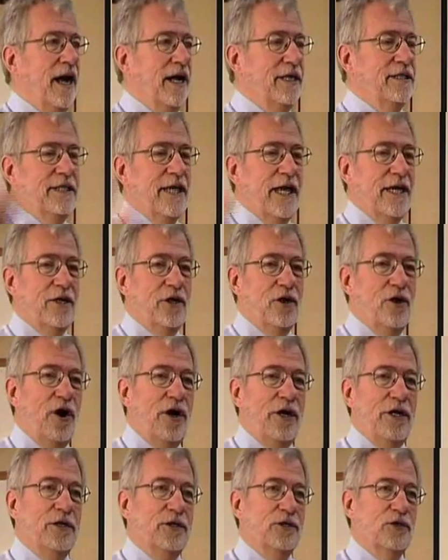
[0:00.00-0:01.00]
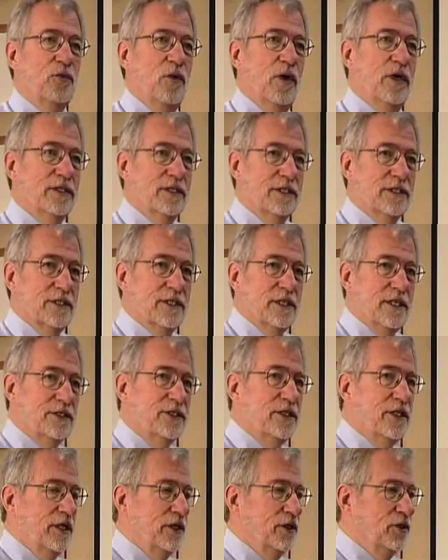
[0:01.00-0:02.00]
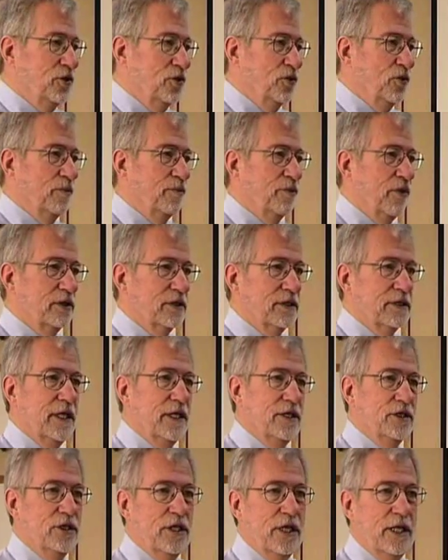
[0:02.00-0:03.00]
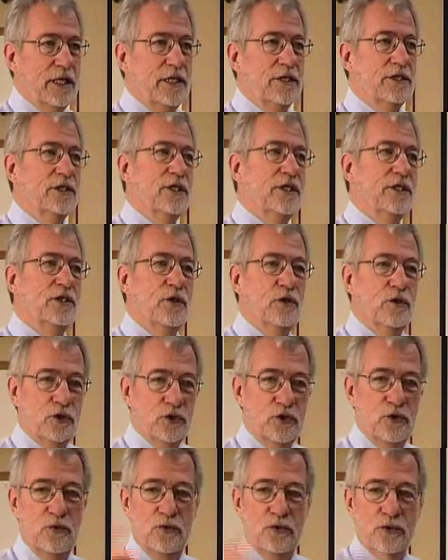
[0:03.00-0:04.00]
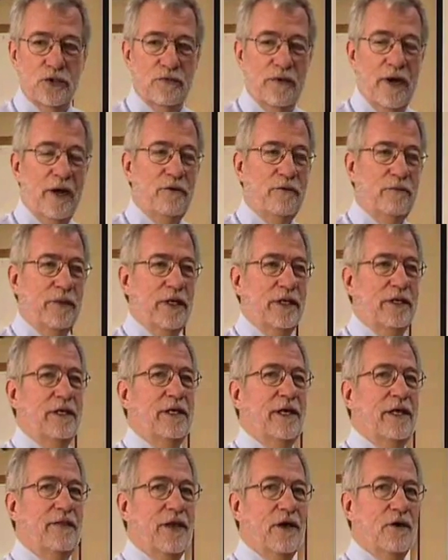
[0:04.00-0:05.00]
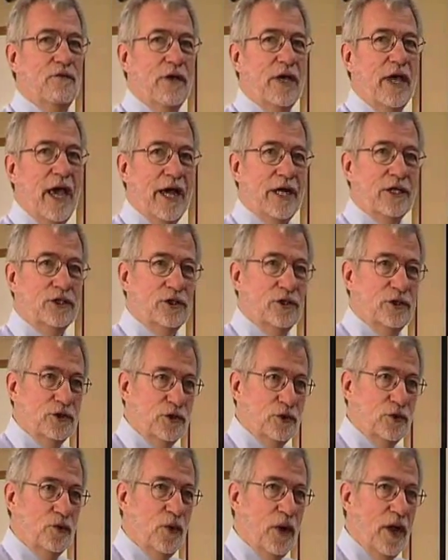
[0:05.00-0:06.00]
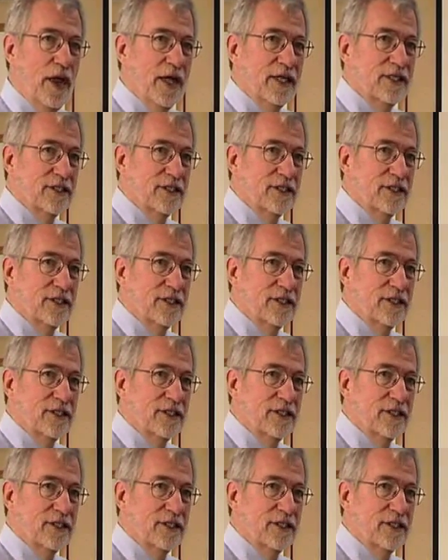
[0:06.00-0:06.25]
I sat in an audience once listening to a presentation and listening to the students around me and their reaction to